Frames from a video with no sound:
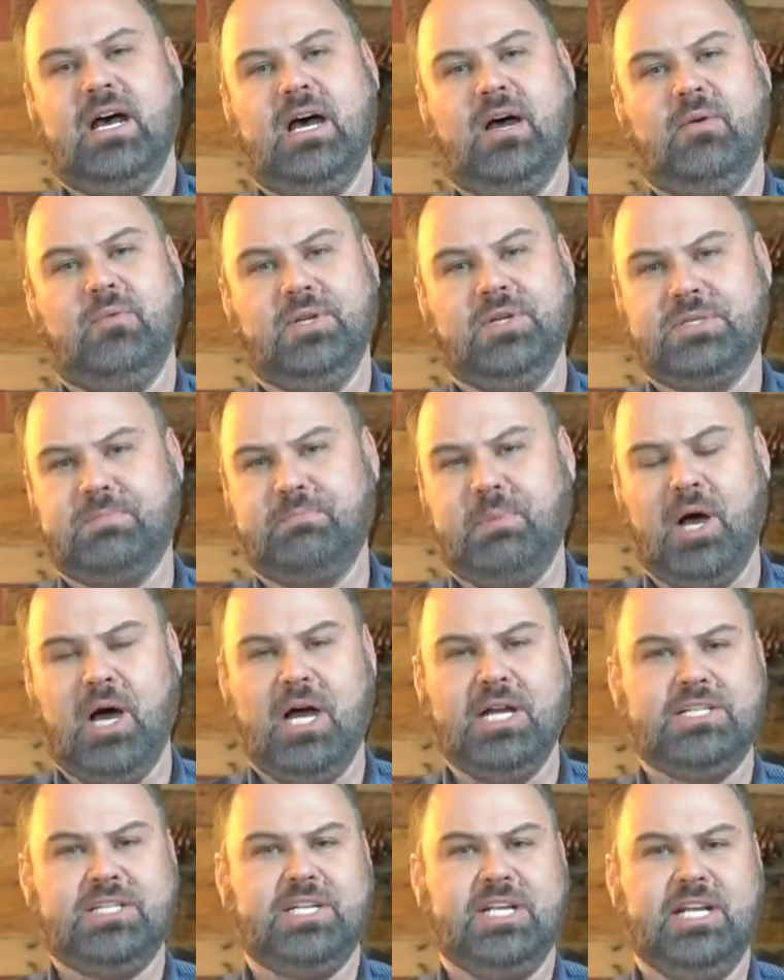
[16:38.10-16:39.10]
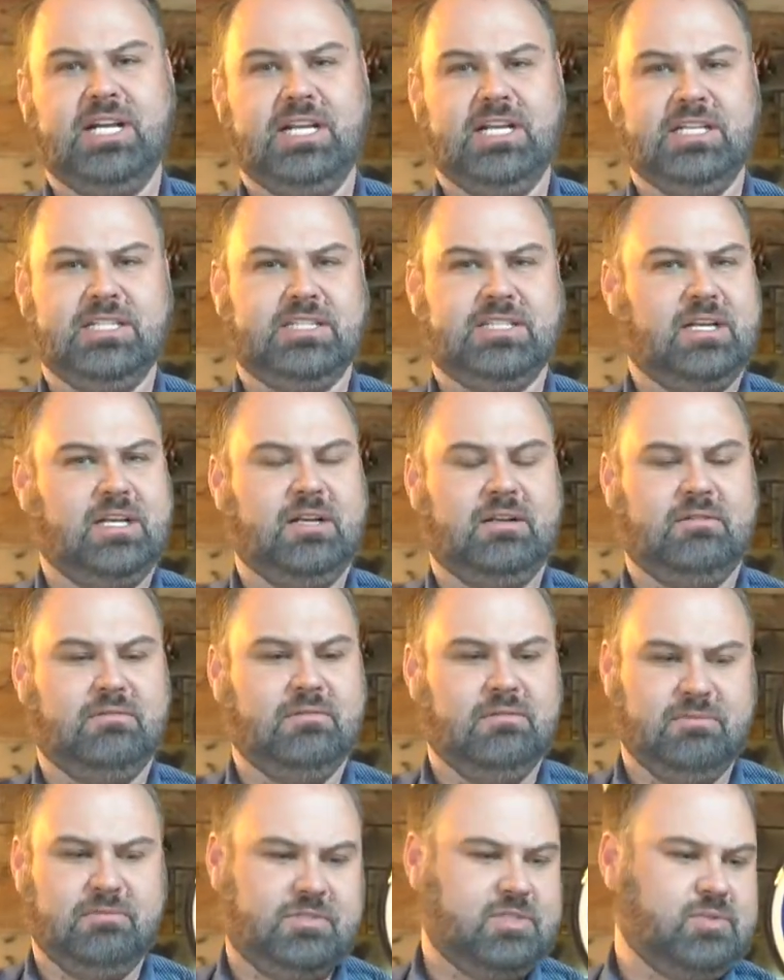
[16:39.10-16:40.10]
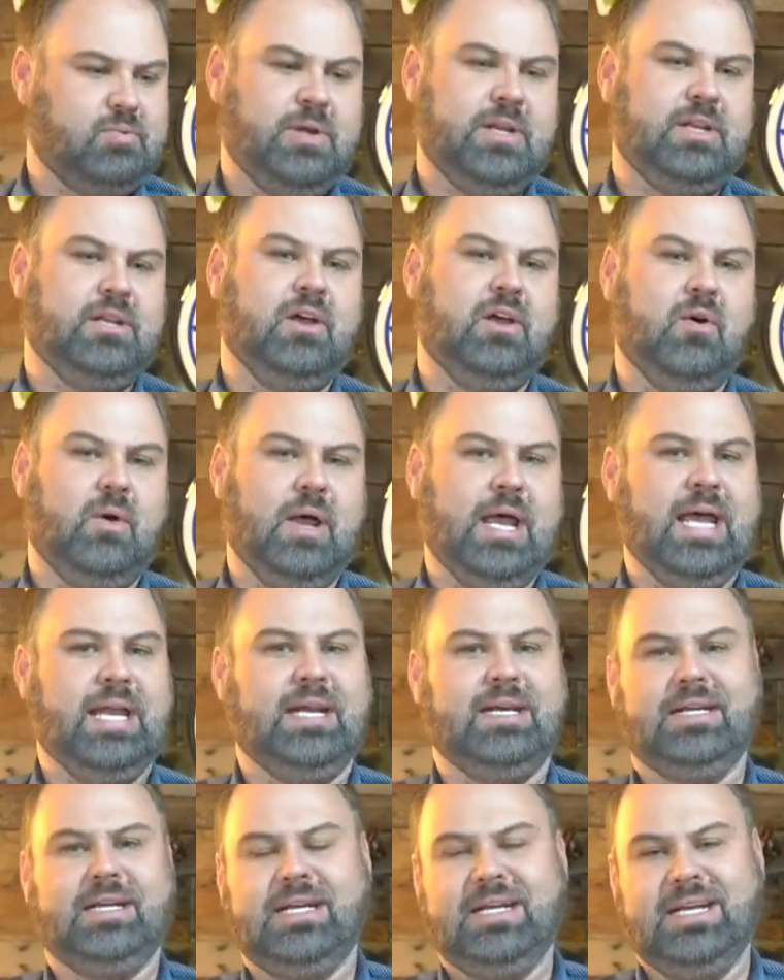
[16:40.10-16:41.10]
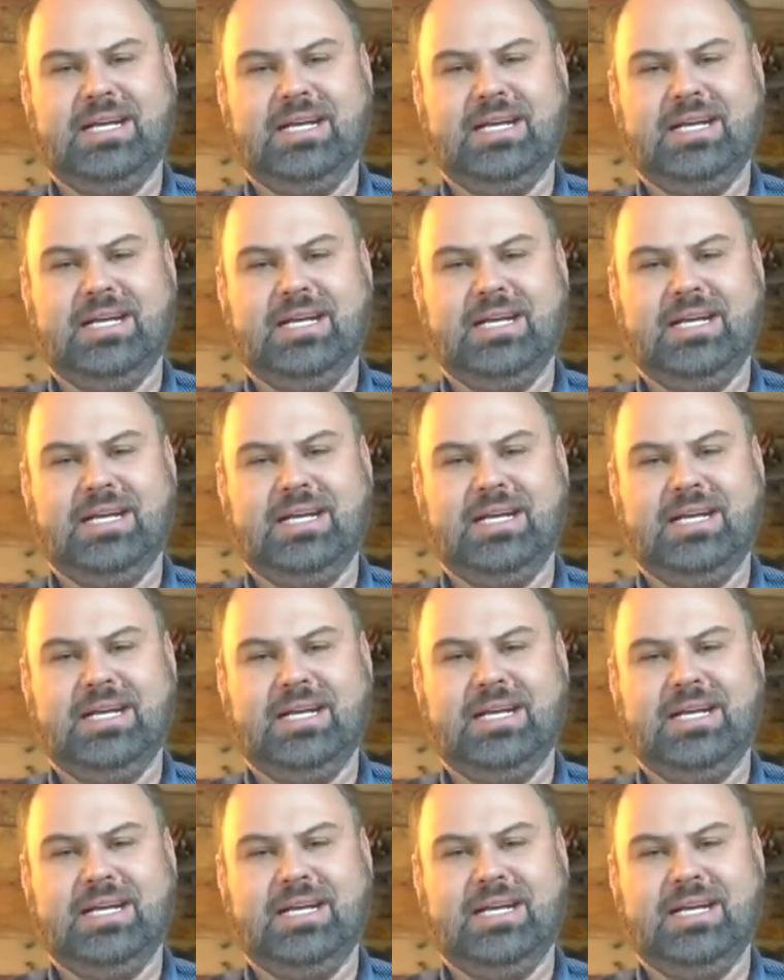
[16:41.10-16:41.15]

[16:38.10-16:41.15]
response. It is a sweet low end.